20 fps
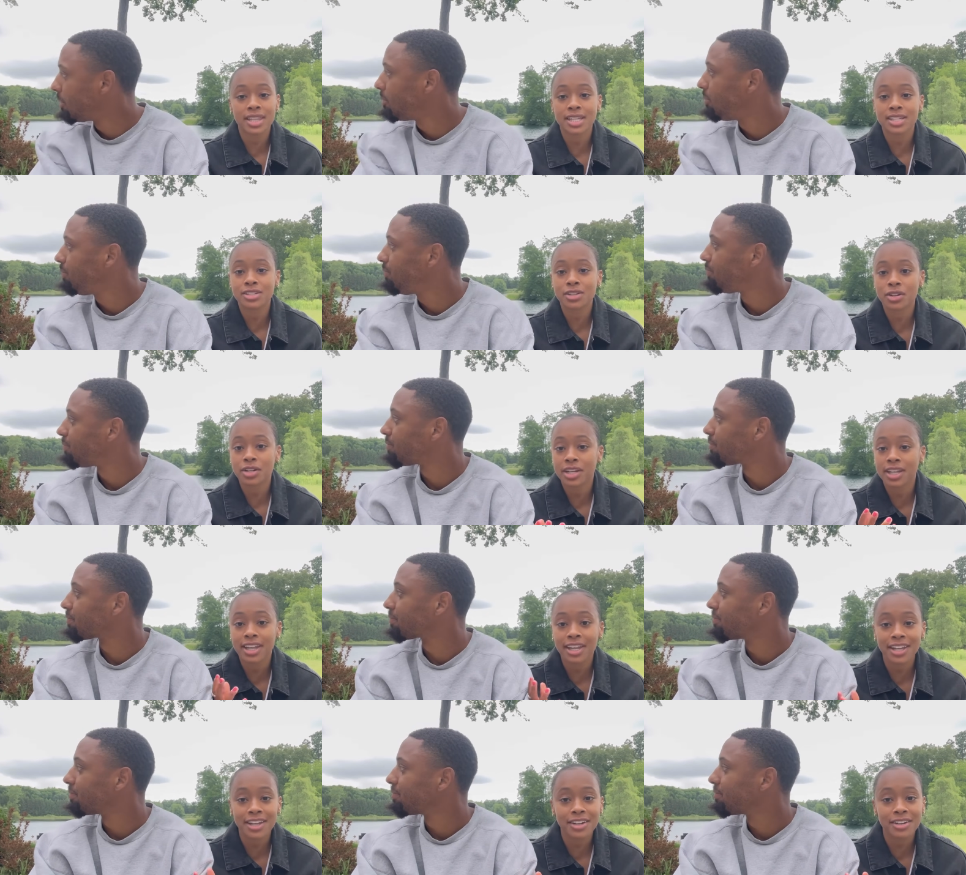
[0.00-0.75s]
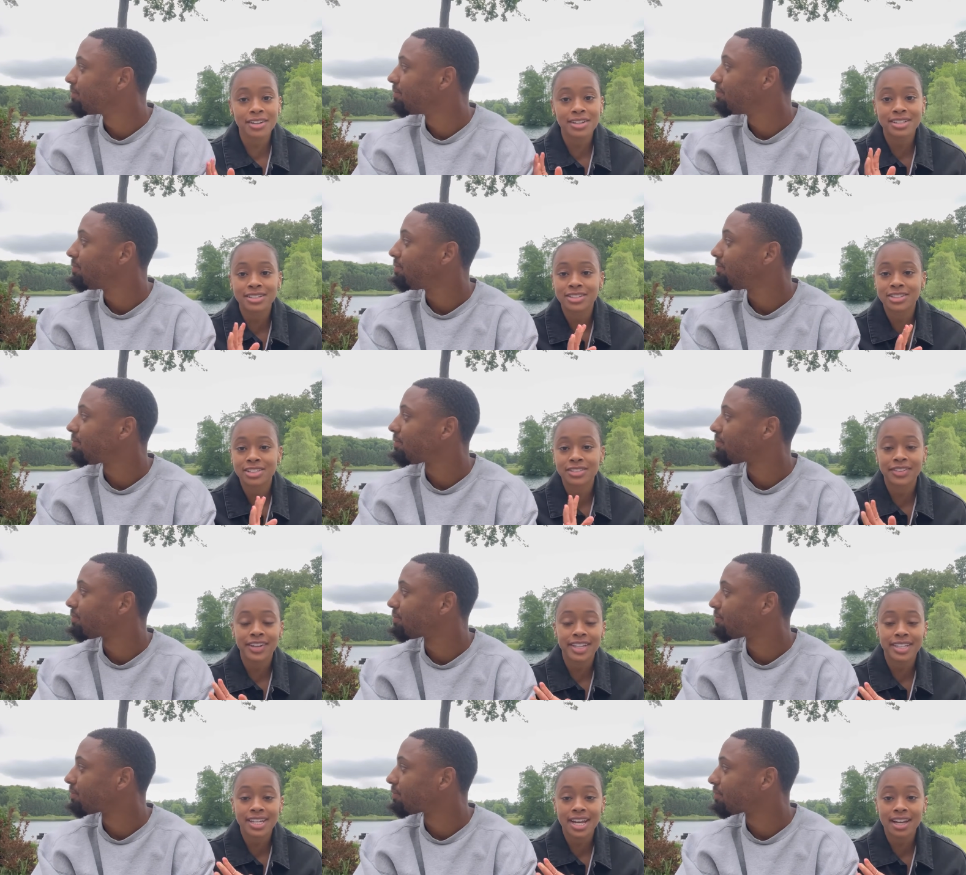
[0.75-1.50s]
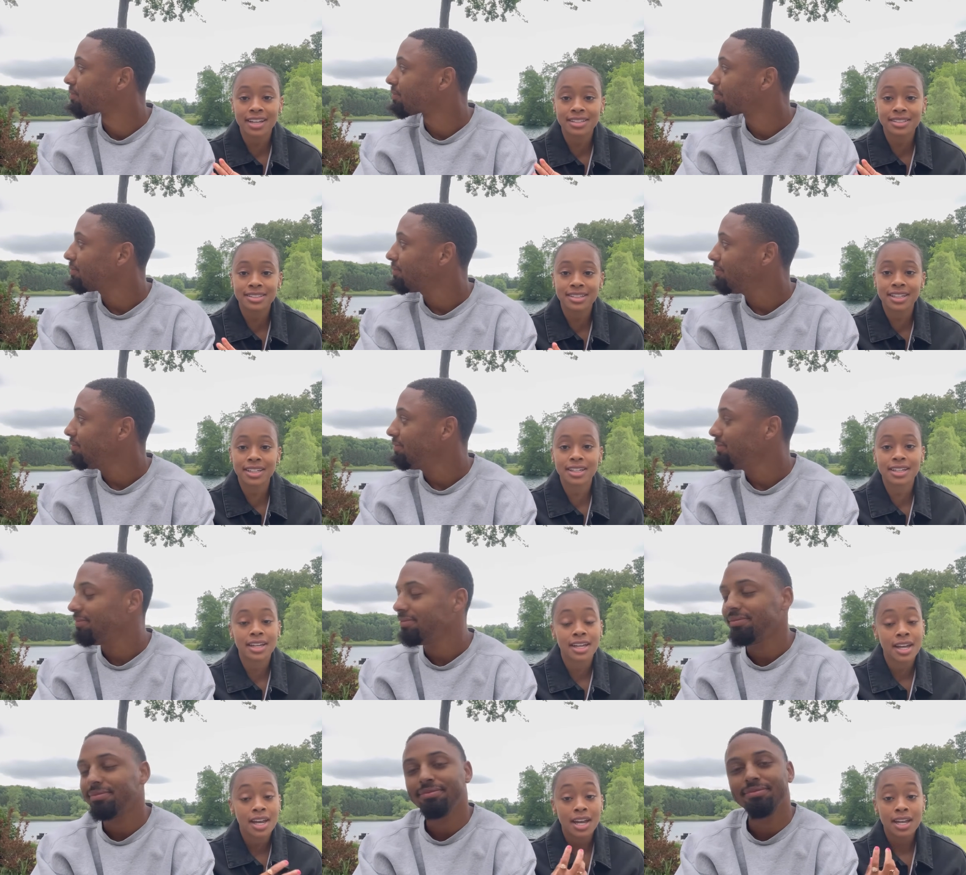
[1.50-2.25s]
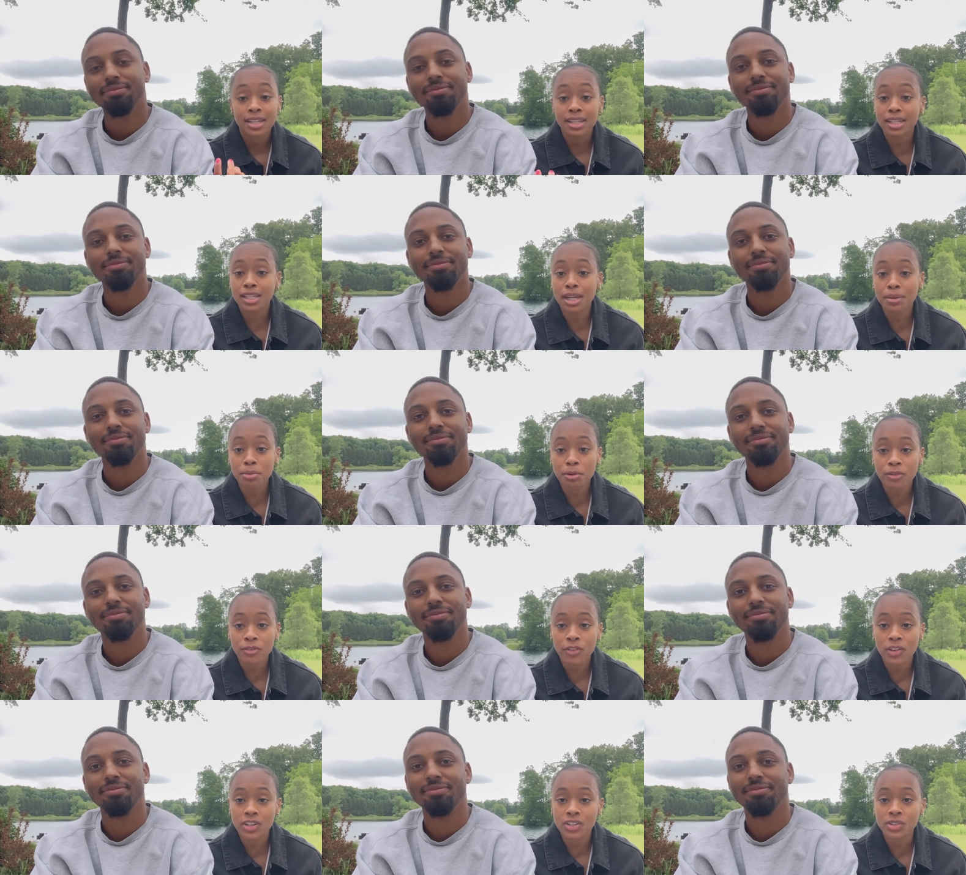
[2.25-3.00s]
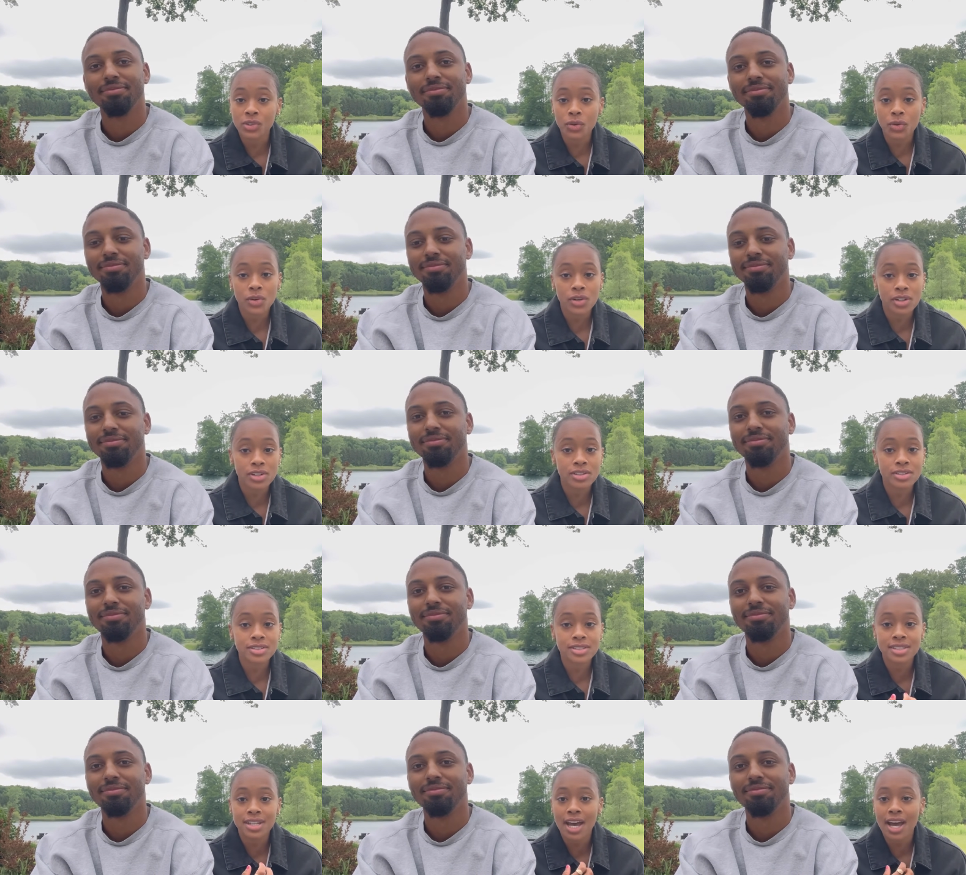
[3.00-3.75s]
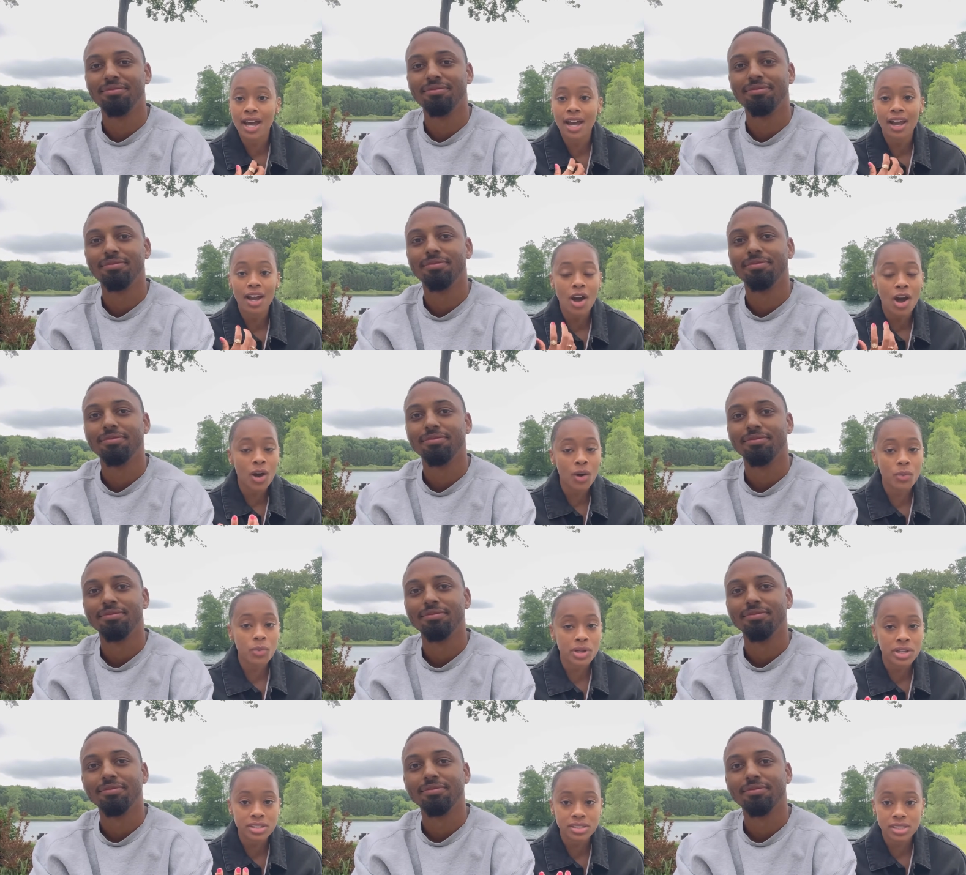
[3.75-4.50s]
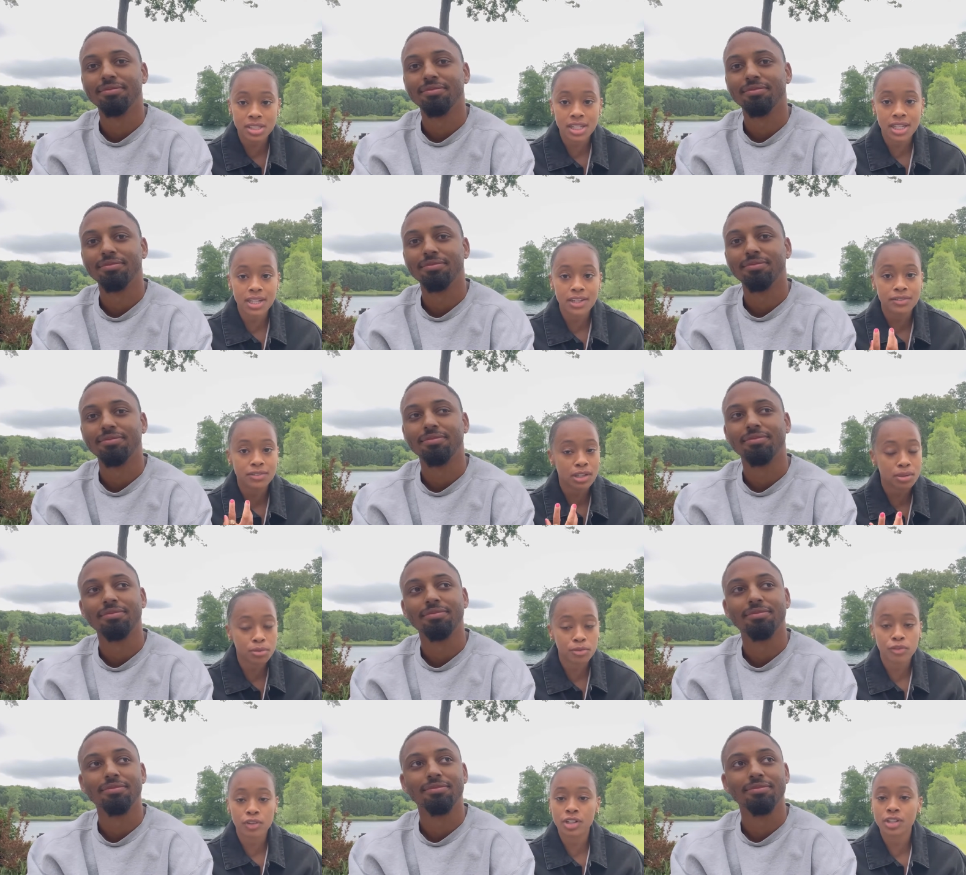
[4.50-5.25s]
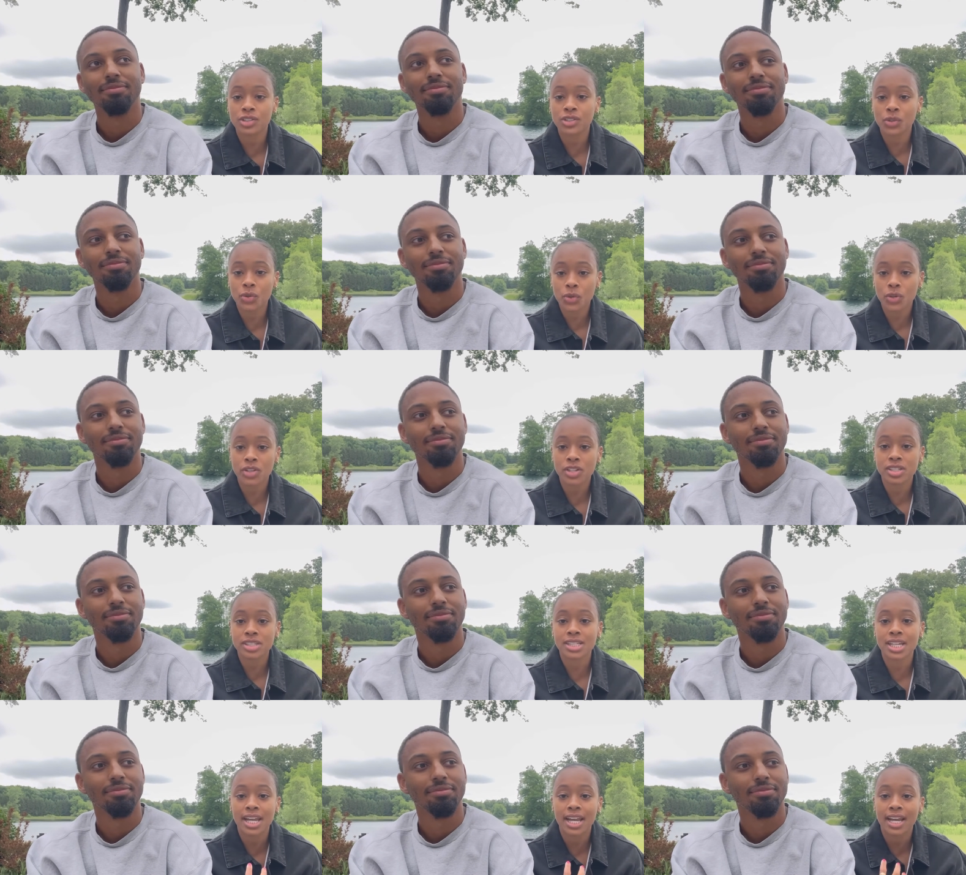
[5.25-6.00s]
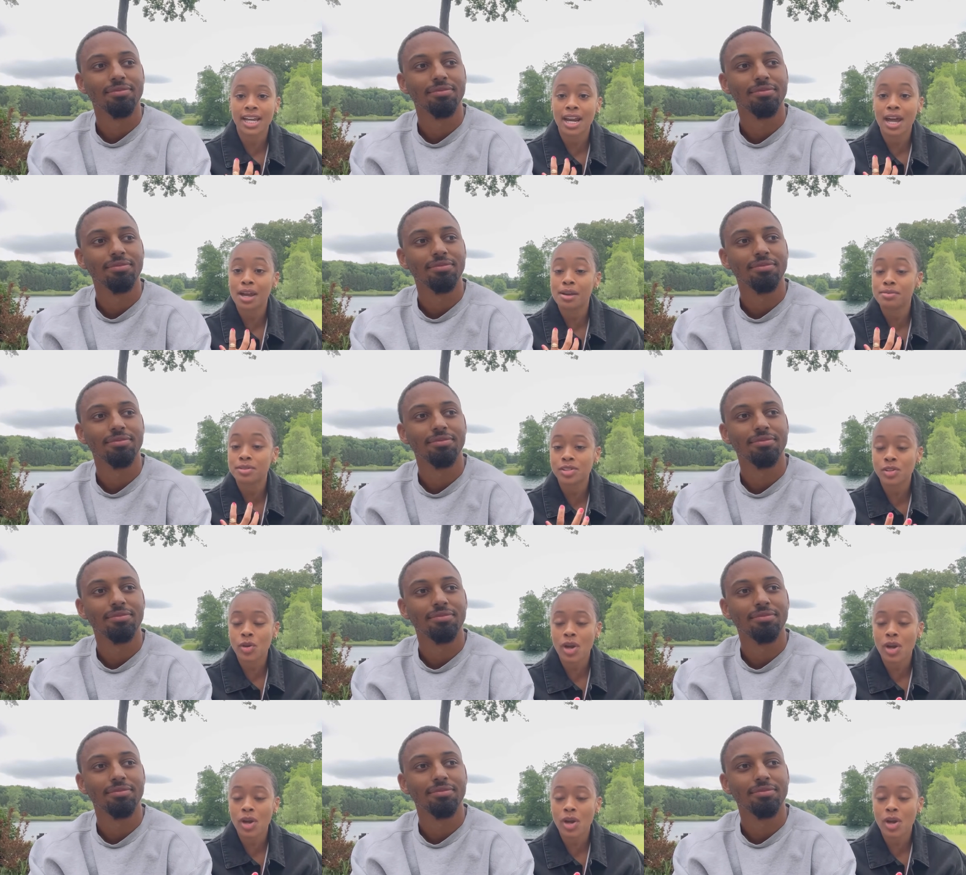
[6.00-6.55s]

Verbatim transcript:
Speaker 1: that it's already here is just fantastic. The double front doors, I always love double front doors, and I am so